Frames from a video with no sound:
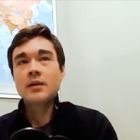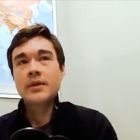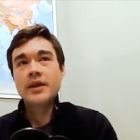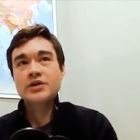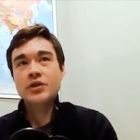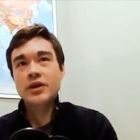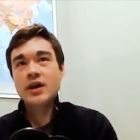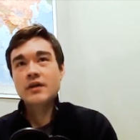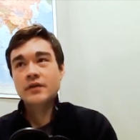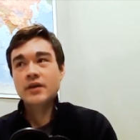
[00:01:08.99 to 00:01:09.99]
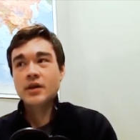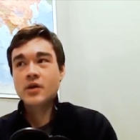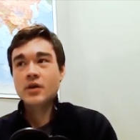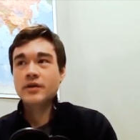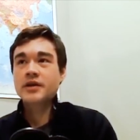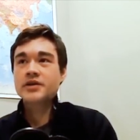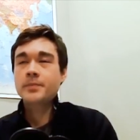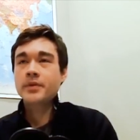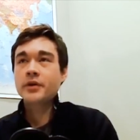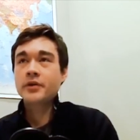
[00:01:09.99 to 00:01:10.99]
but then shortly after, I caught the
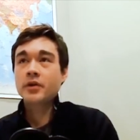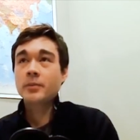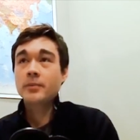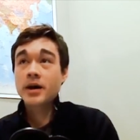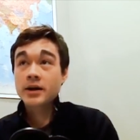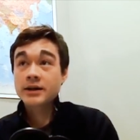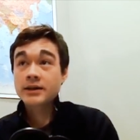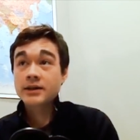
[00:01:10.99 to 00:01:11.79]
entrepreneurial bug.